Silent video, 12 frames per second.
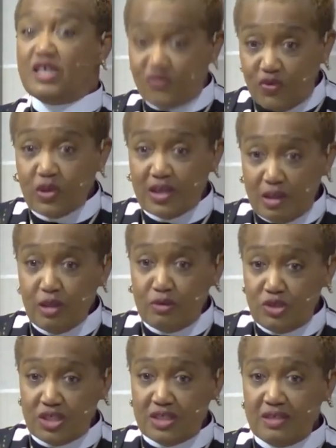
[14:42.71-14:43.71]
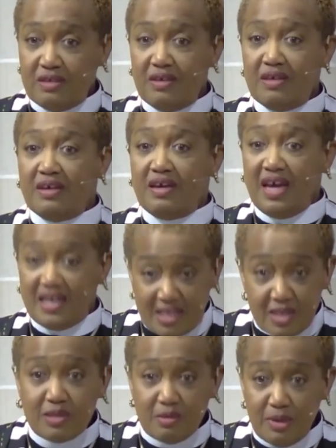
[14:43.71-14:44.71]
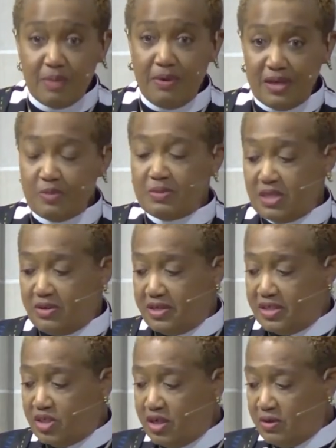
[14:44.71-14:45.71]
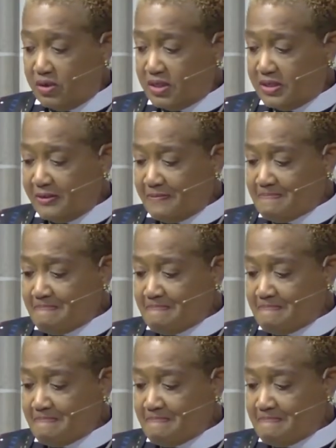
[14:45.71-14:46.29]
is full inclusion at East Liberty Presbyterian Church.